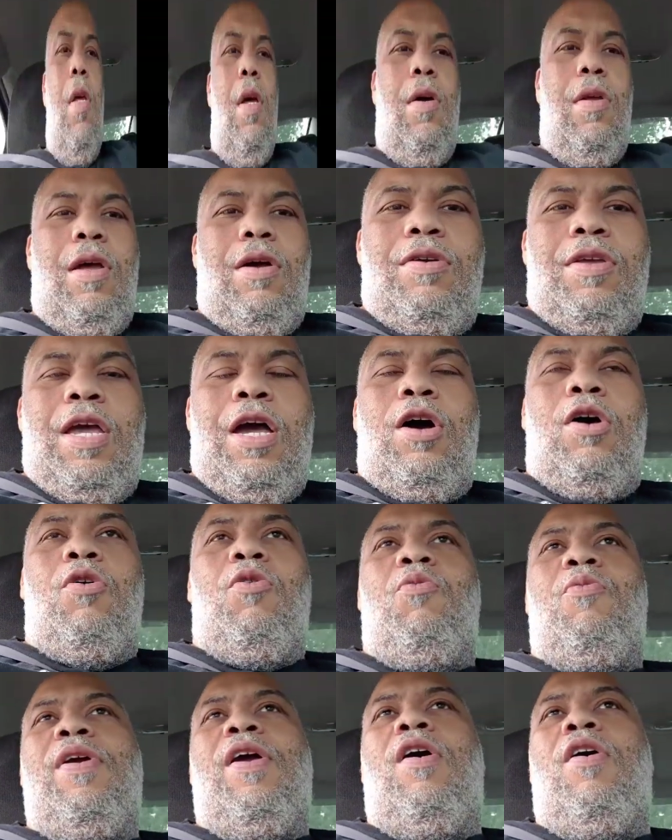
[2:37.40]
Yo, yo,
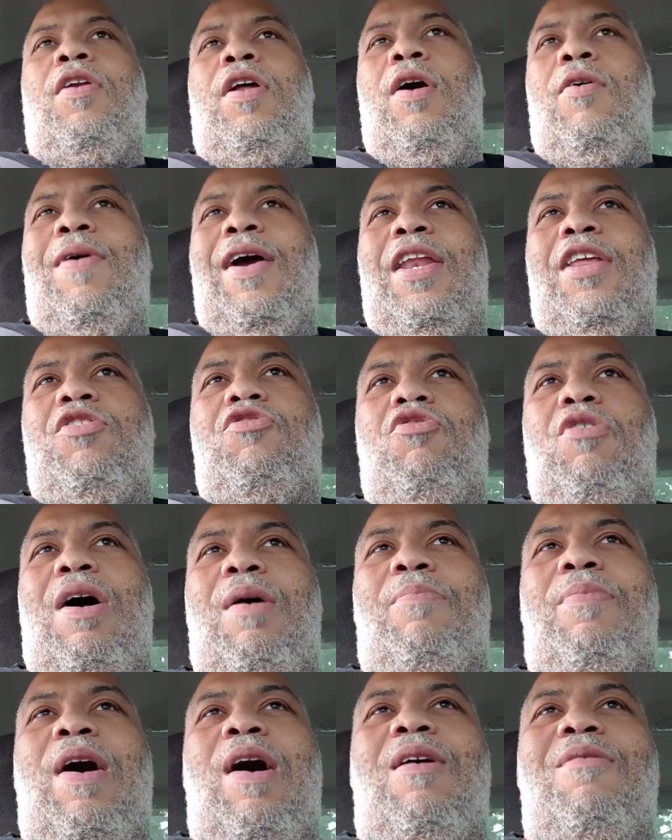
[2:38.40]
yo. We on our way to
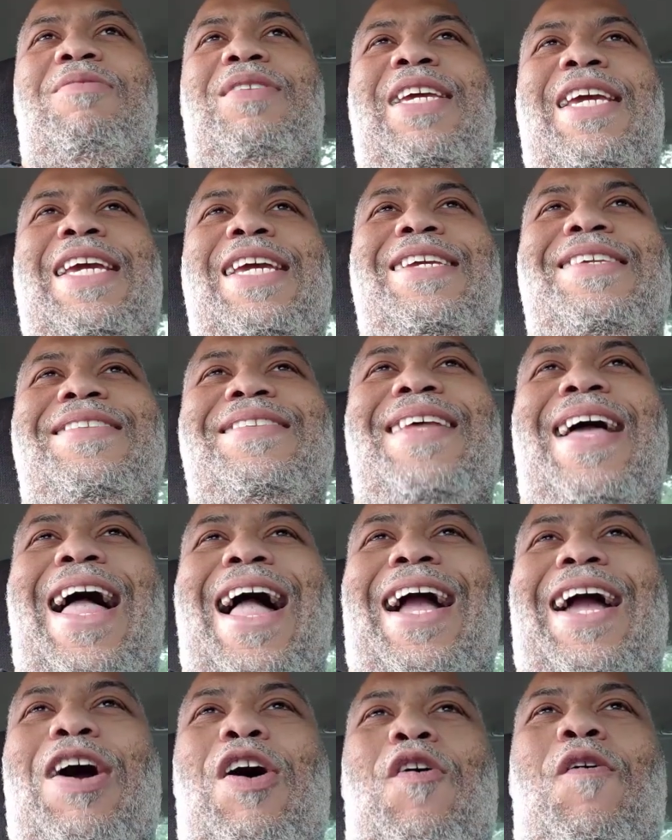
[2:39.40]
drop off the
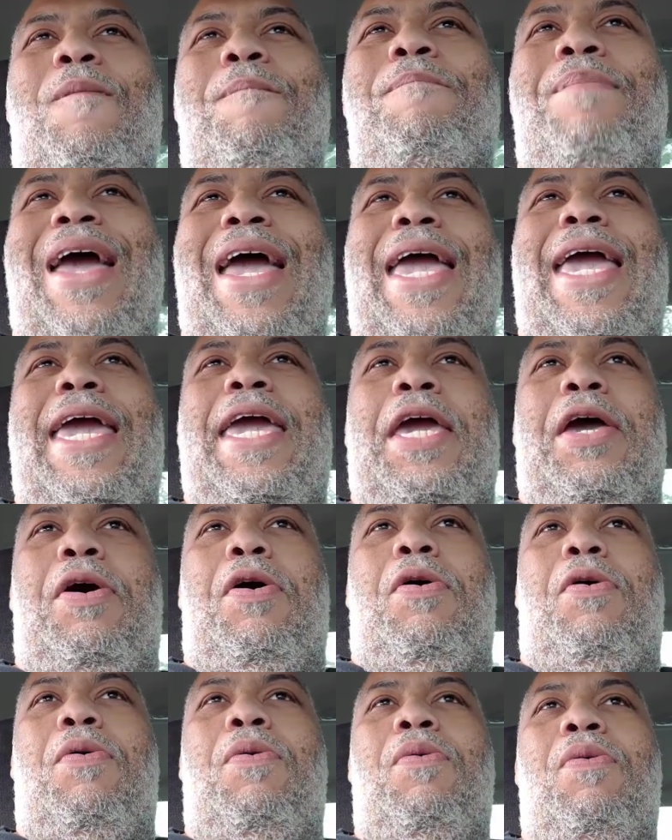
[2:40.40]
Taco
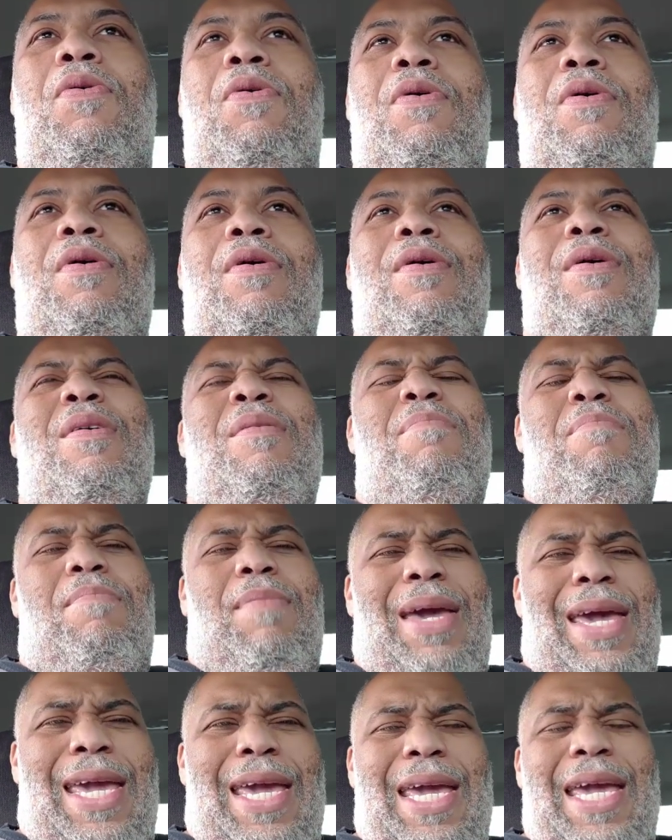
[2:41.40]
Bell.
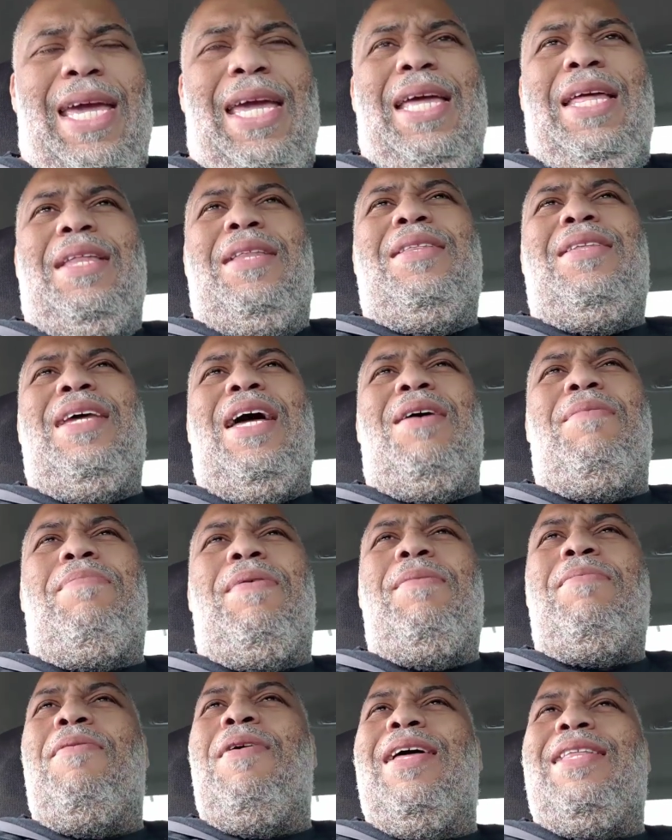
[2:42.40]
Man,
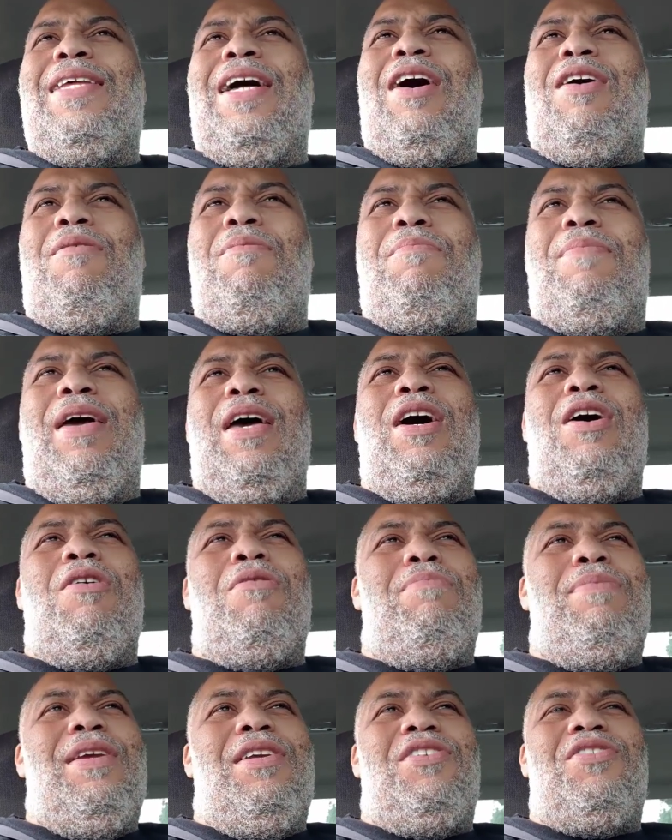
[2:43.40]
people at Taco Bell
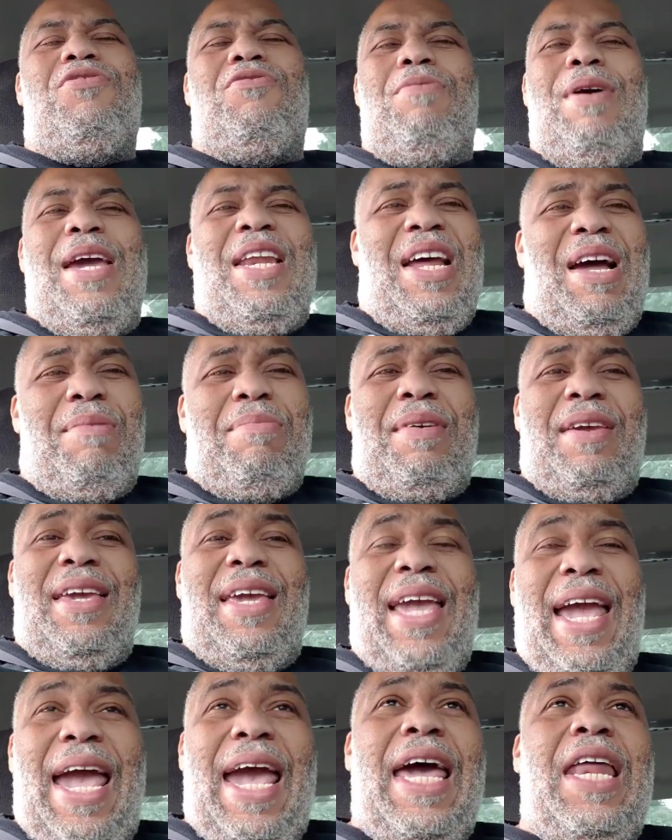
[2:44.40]
be straight up
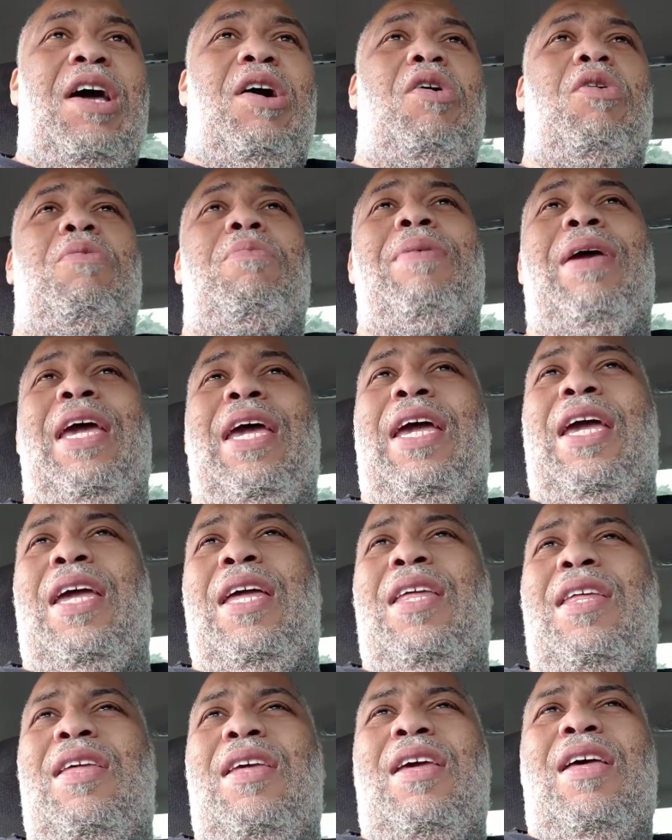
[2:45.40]
ghetto,
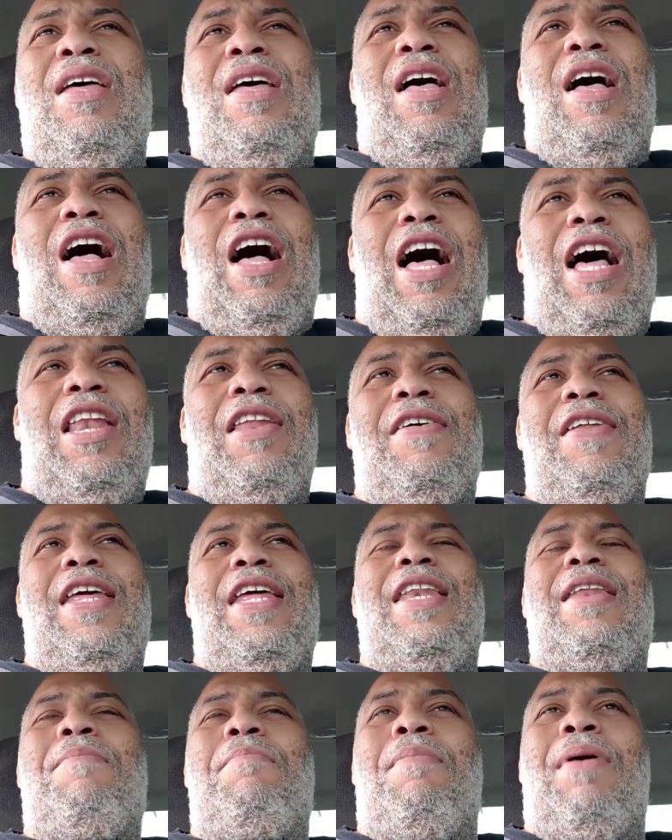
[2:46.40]
man. Hollering
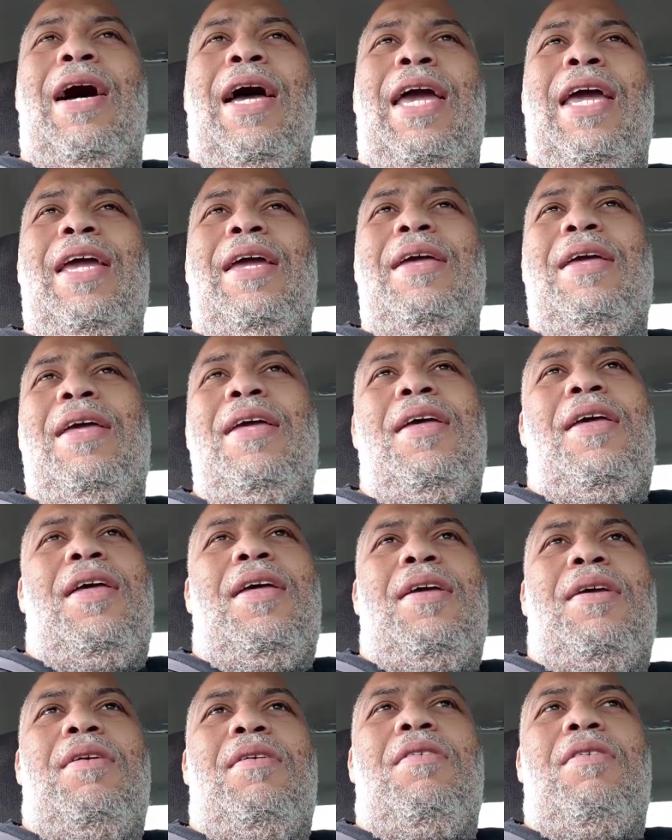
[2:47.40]
in the mic.
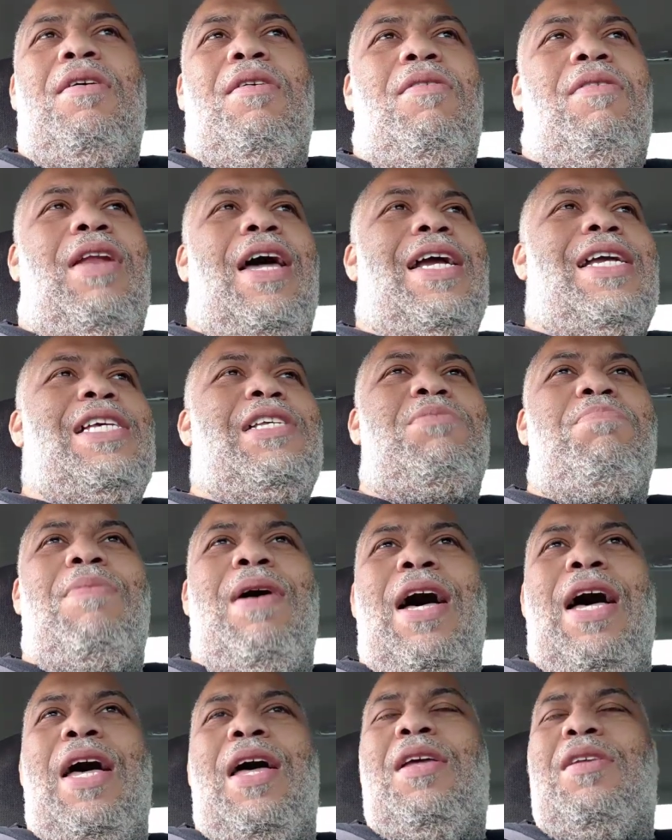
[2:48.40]
You know, like it's
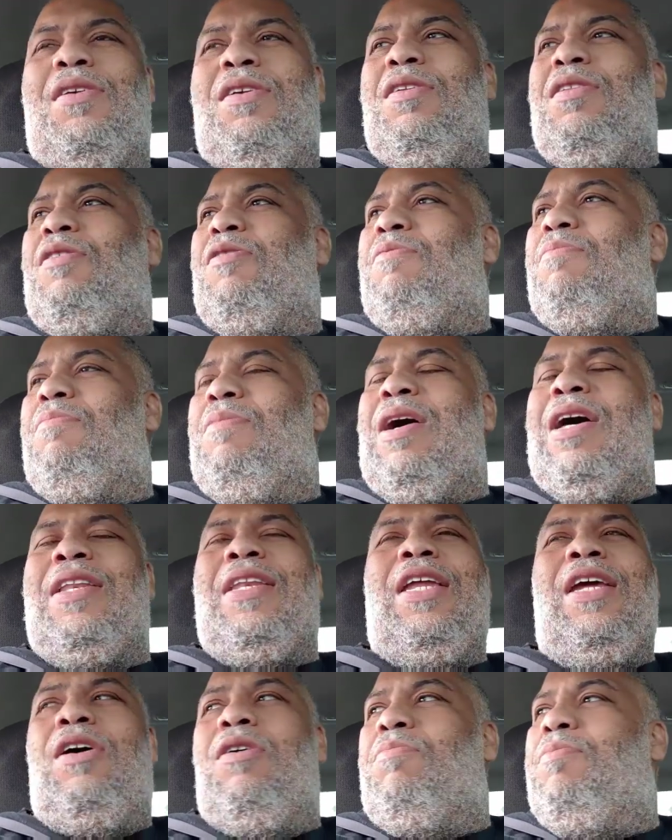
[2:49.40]
my, you know, my
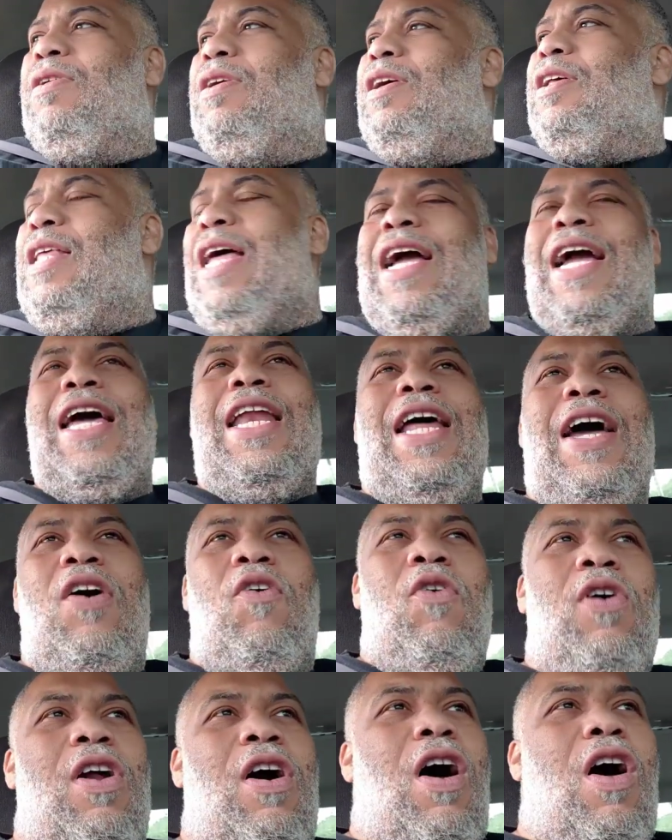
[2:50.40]
deal because I got to
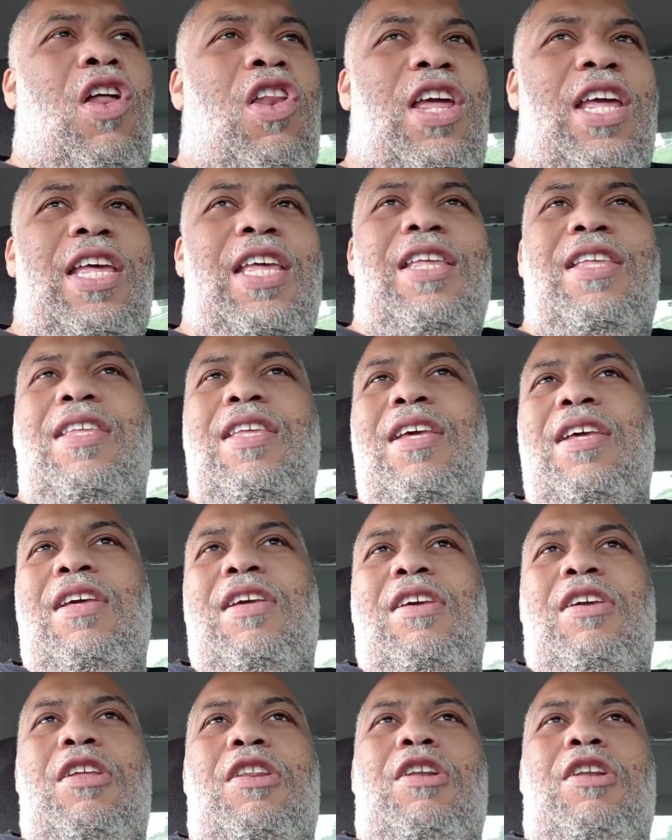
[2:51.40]
order all these, you